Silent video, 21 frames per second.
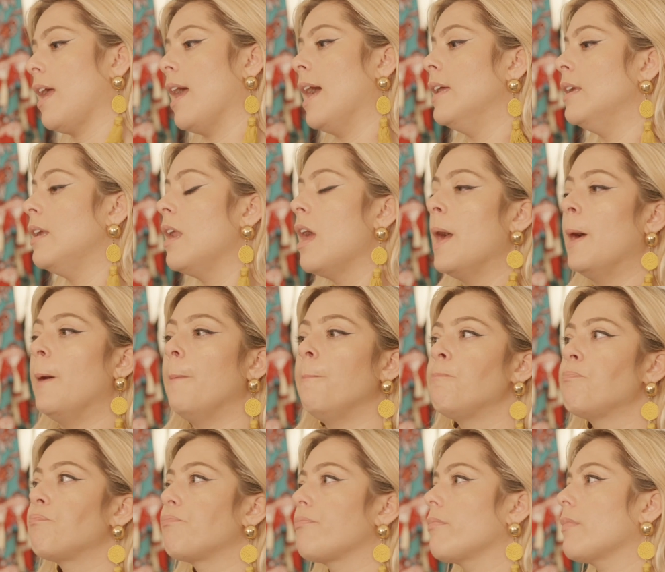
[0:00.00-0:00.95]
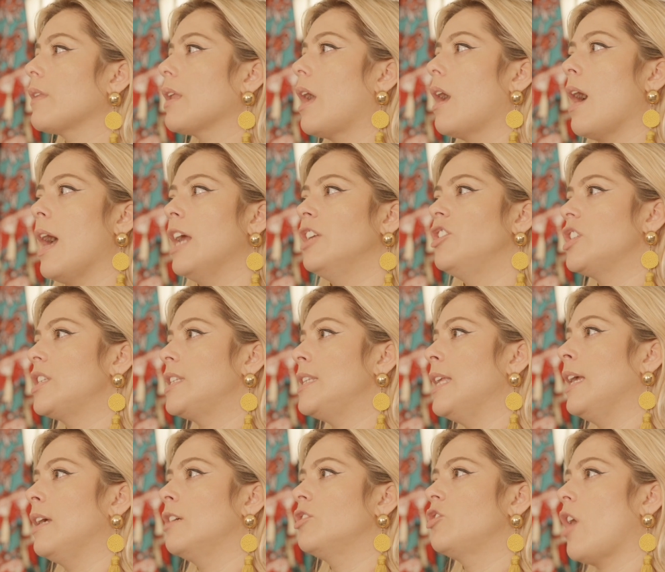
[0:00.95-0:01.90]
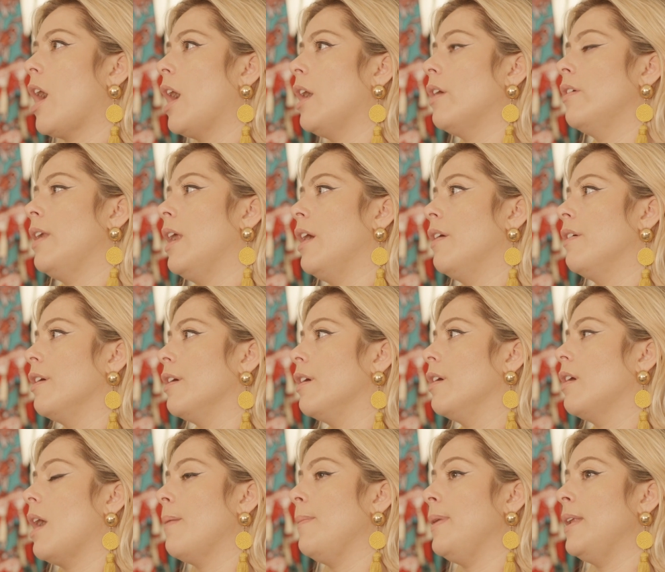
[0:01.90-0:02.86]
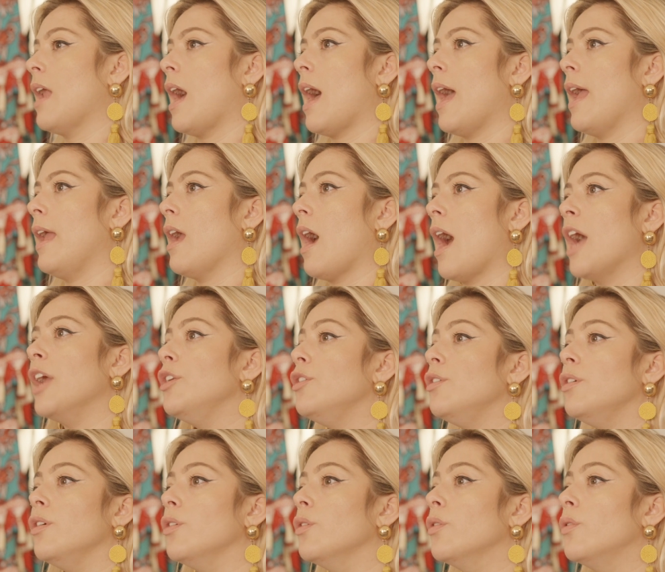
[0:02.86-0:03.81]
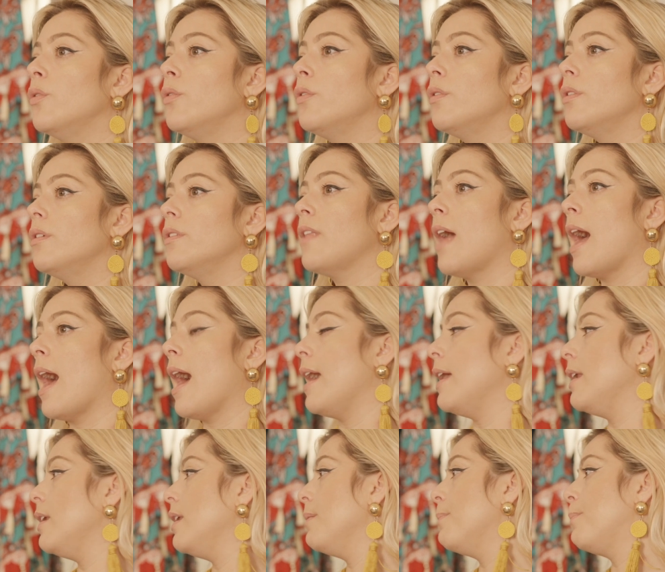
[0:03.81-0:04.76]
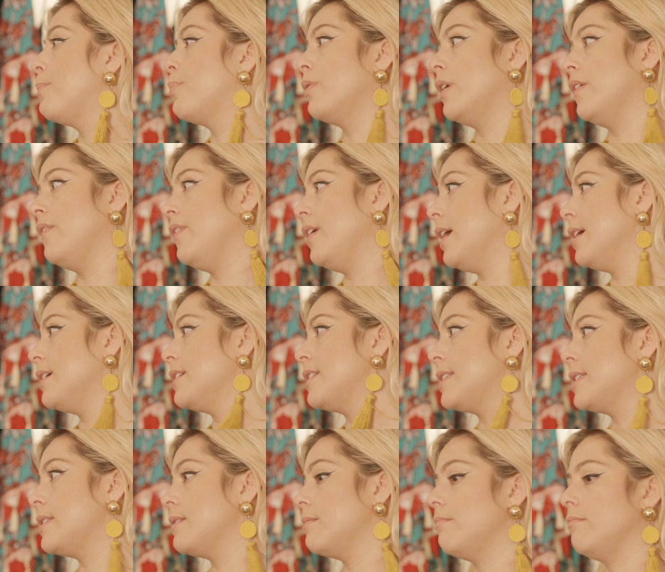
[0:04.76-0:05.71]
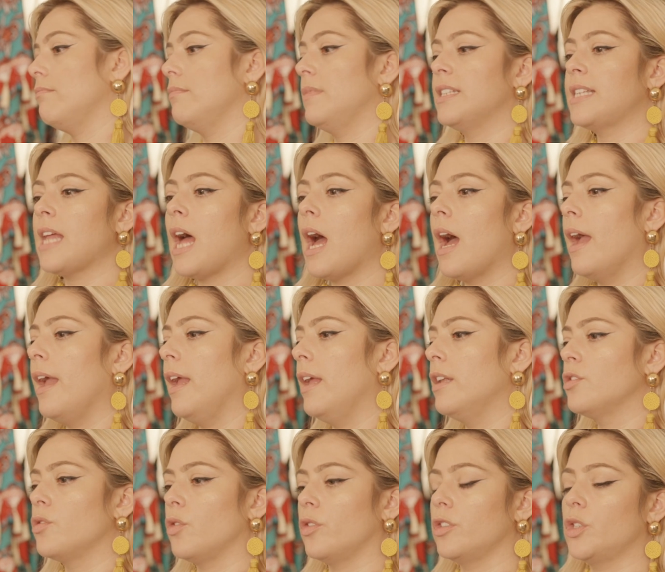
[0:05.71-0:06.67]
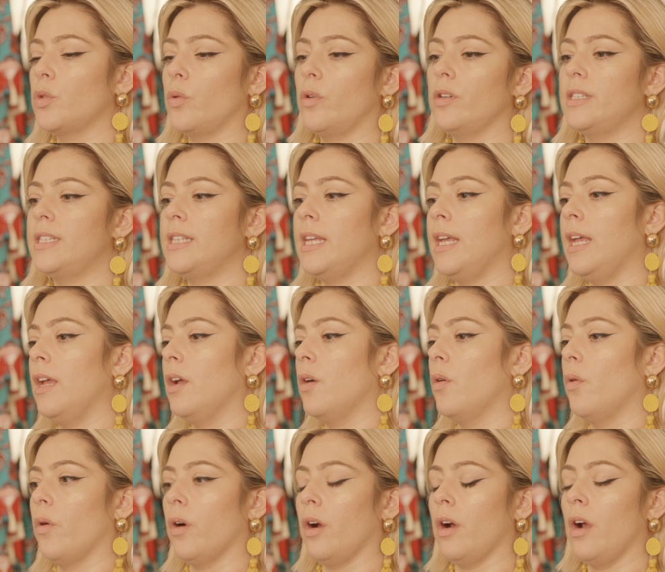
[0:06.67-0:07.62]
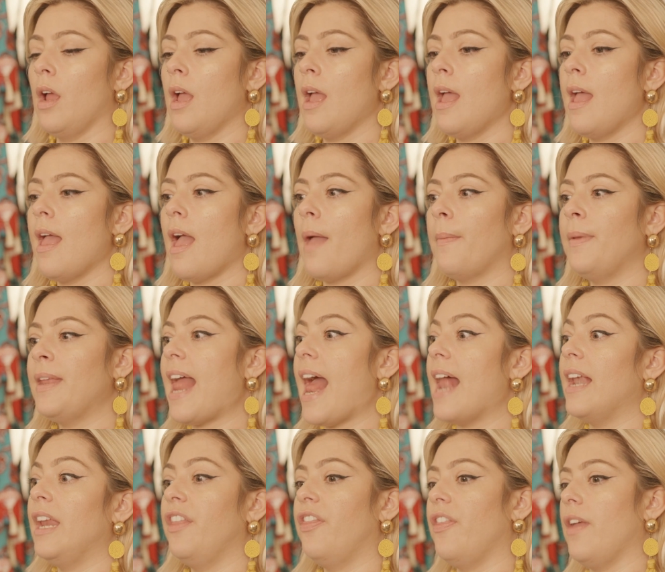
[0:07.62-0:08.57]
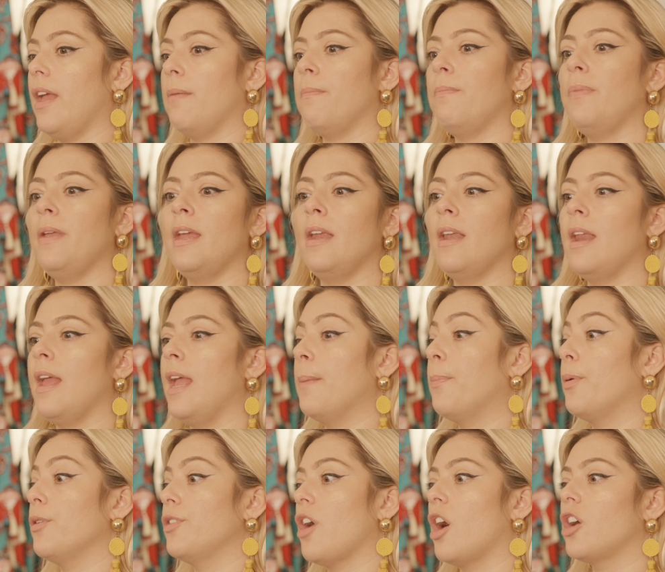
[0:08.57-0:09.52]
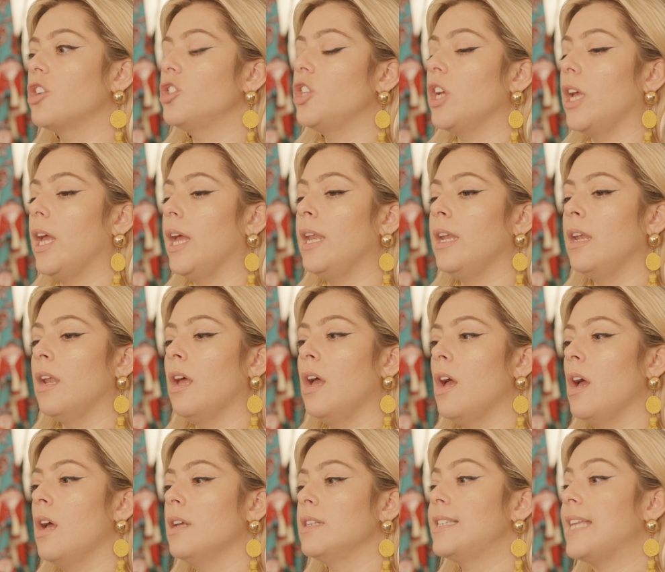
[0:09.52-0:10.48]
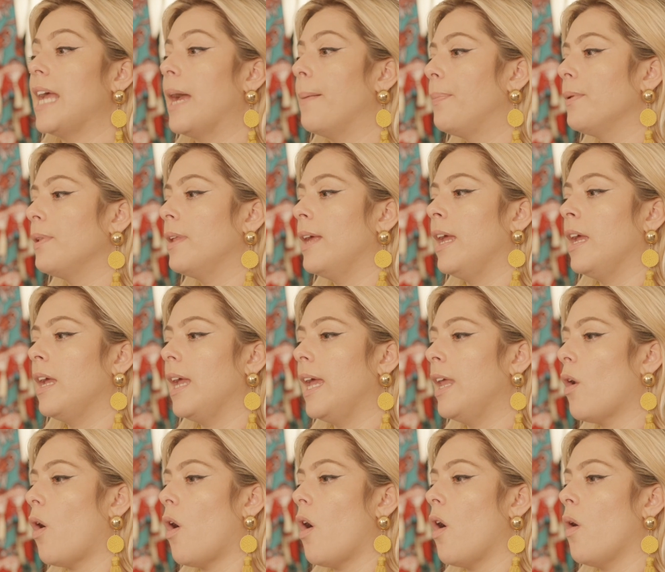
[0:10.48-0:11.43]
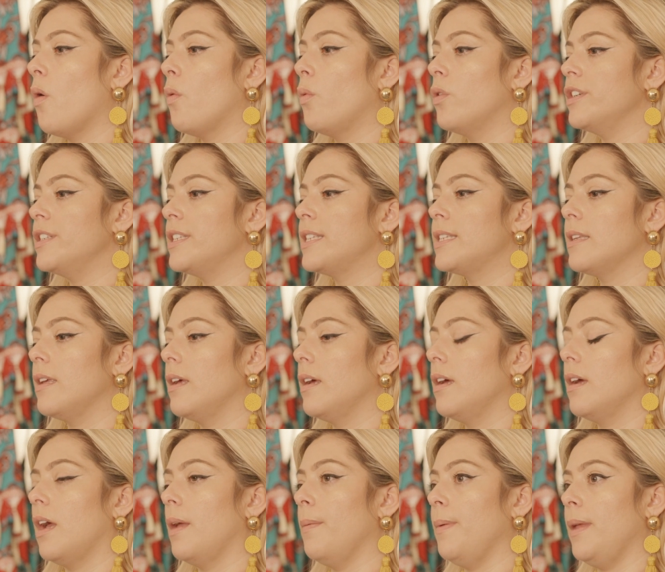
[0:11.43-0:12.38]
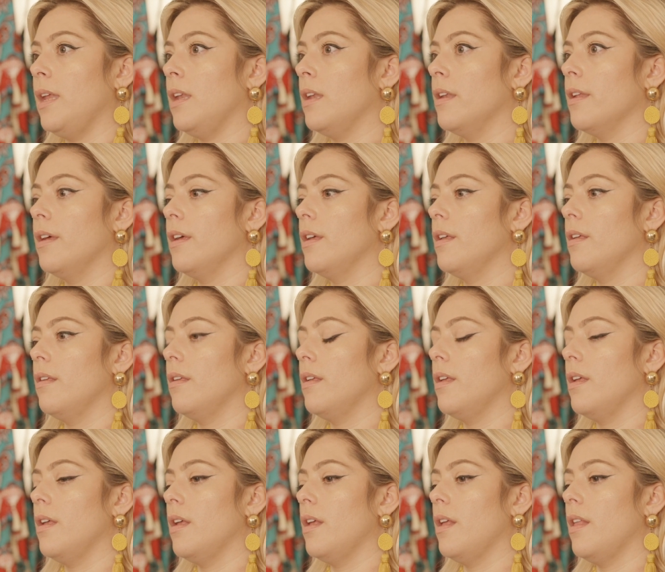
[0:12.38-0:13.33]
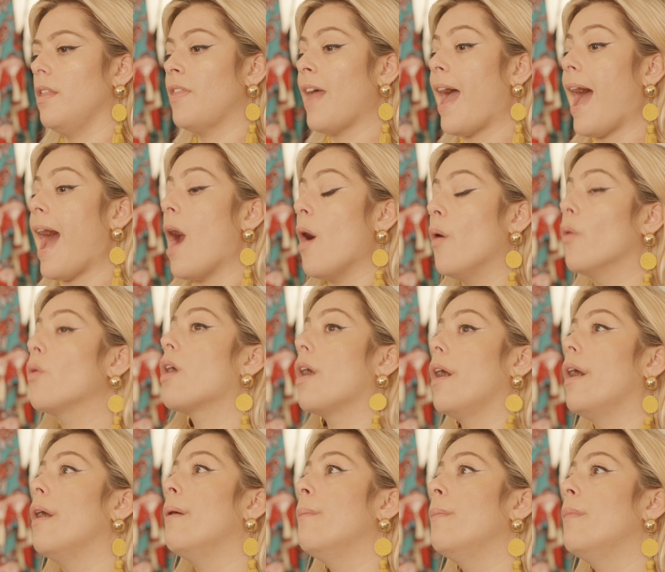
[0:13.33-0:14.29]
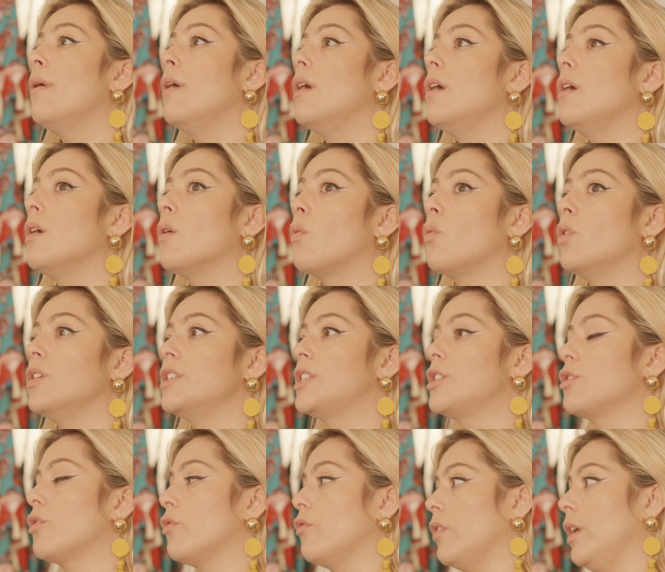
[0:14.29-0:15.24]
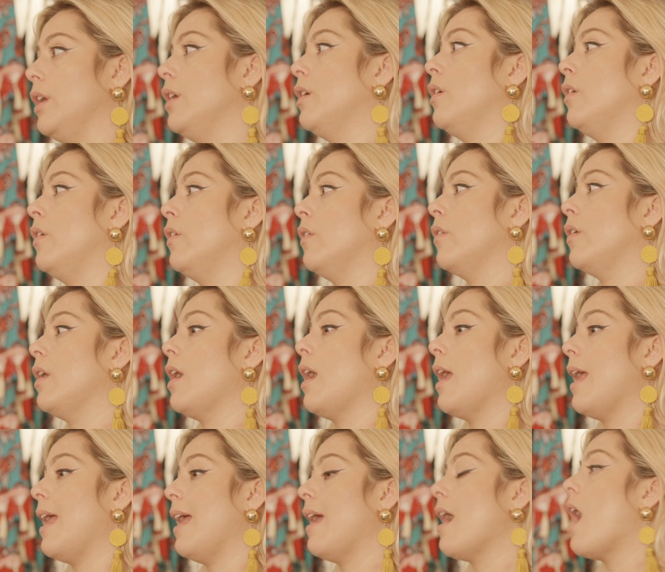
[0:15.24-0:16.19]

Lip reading: And I just think trial and error. I knew that previous designs or sourcing or, anything, beading, production, sampling, it all was, the outcome was surreal.